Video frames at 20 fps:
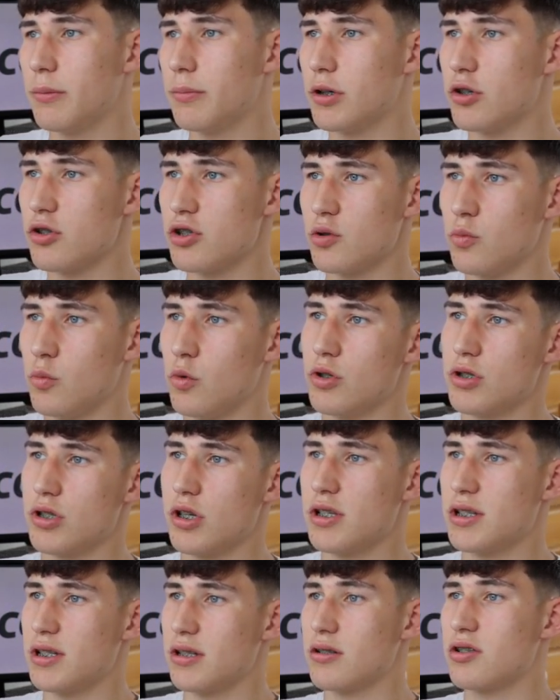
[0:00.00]
because it was
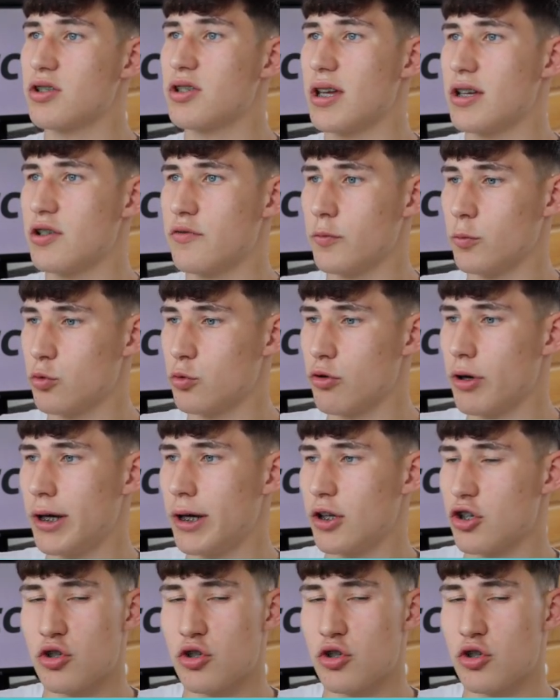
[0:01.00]
a successful trade,